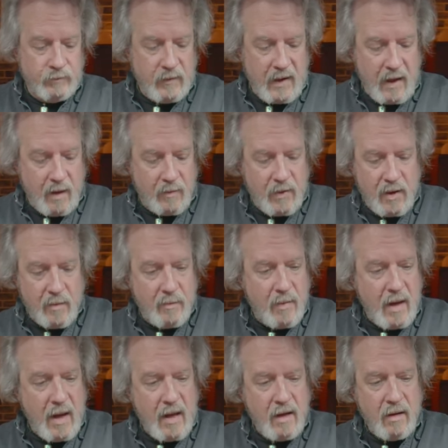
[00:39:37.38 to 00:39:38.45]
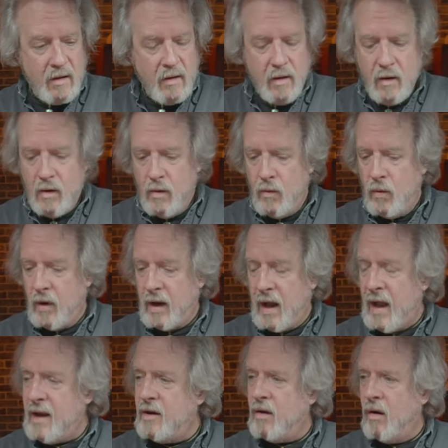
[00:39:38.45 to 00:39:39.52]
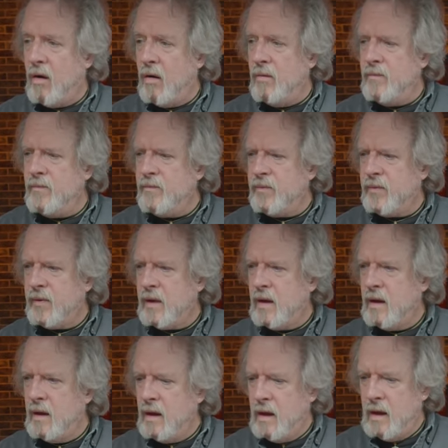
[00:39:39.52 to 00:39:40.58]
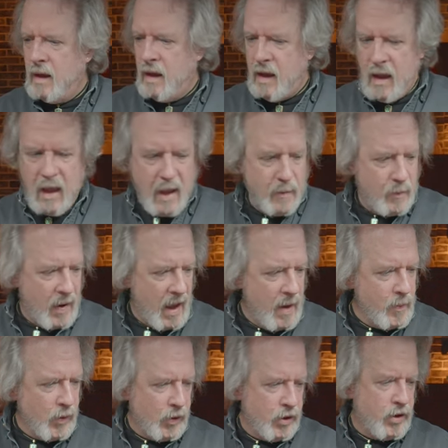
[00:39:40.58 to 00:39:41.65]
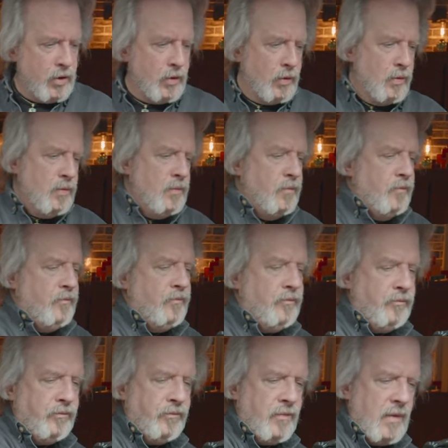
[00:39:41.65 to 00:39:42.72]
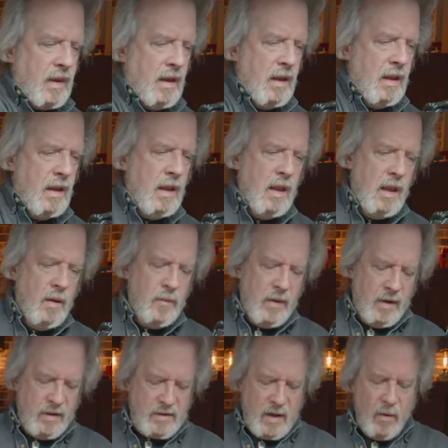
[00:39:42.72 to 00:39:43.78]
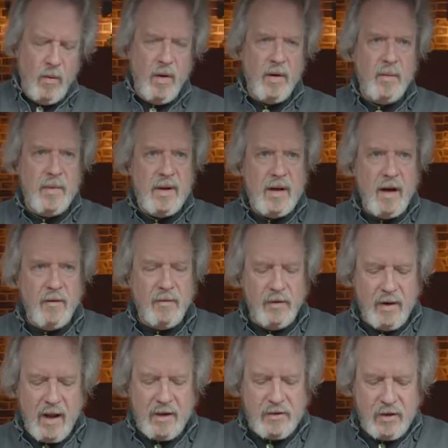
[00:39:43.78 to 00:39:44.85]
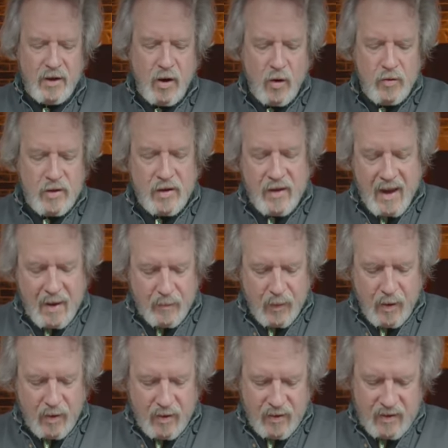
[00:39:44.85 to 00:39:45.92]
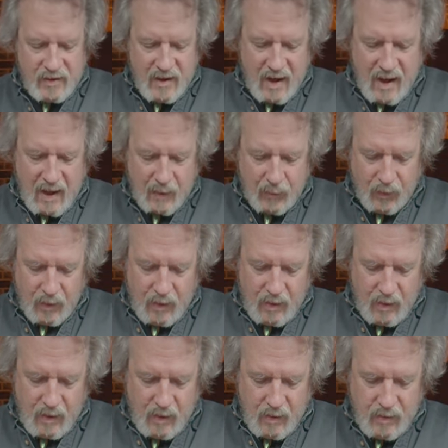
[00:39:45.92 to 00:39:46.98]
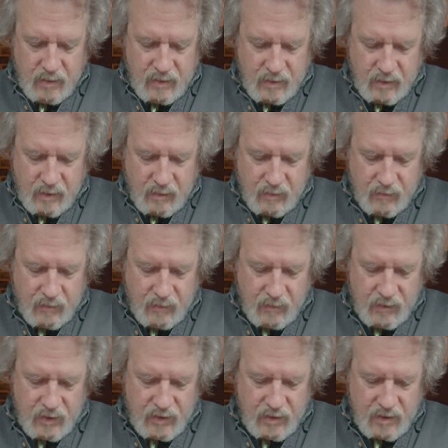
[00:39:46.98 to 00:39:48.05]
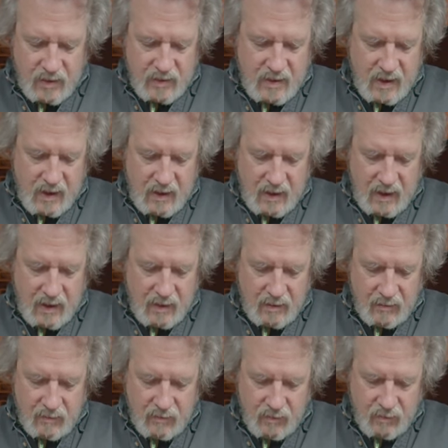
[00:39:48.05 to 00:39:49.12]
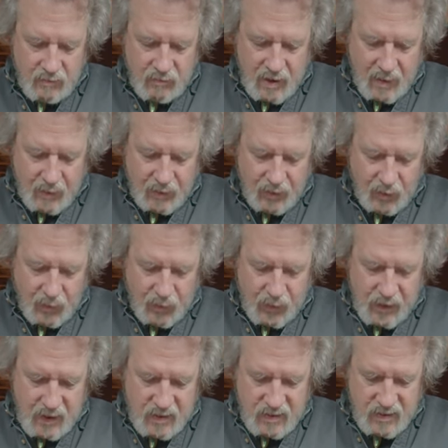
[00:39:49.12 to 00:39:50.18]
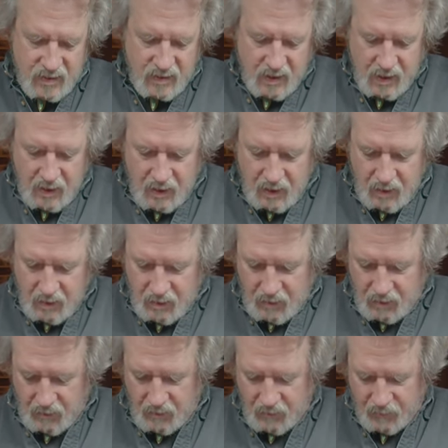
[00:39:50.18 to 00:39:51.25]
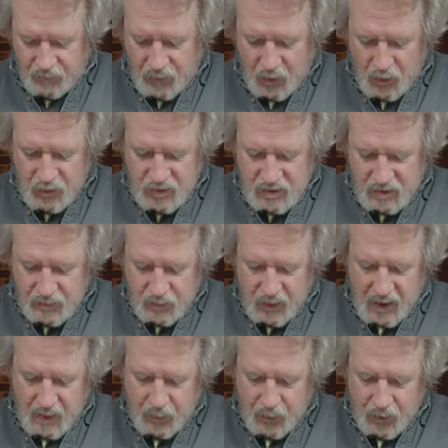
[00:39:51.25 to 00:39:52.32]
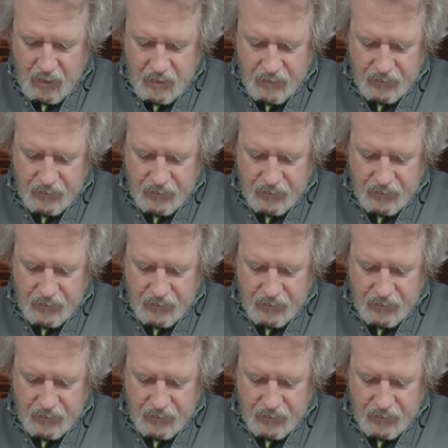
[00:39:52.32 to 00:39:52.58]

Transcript: Now I'm going to make what I call a paper cue because I want to be careful not to go to that part of the tape. So just going to take and grab a little piece of Post-it paper